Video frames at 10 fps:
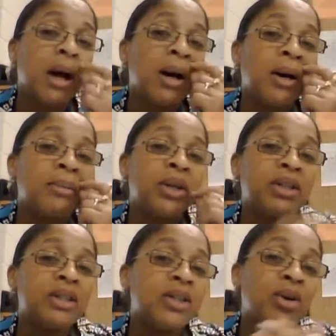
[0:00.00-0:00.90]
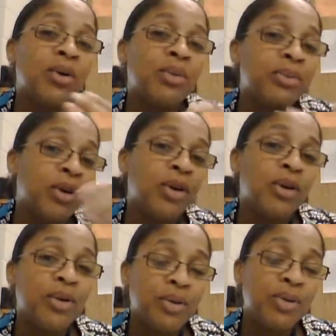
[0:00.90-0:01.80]
But their
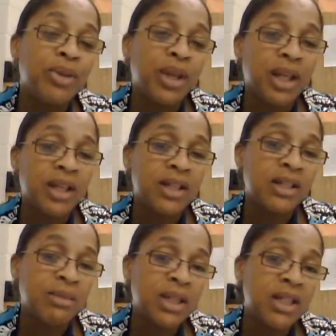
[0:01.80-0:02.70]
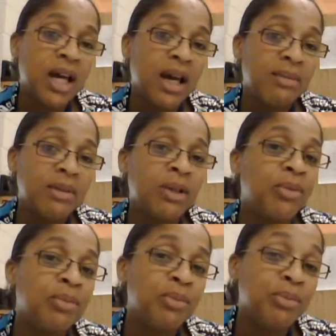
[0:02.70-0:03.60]
whole thing needs to be typed and
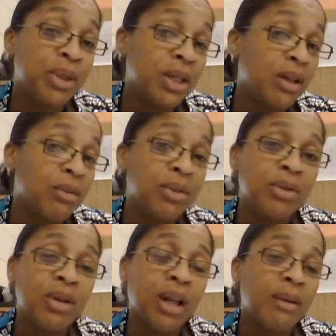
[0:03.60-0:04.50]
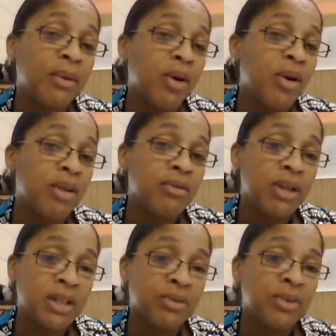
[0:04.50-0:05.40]
will be in the computer lab all the
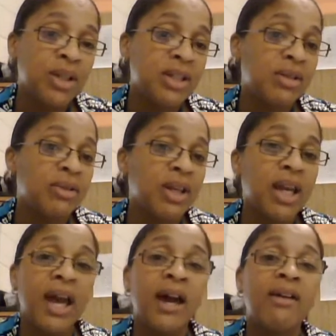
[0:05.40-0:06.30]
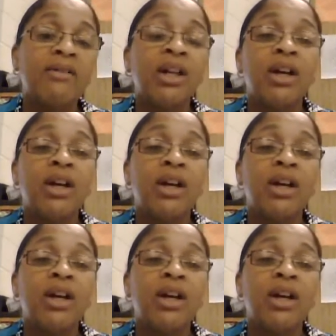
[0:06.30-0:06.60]
rest of the week, so they have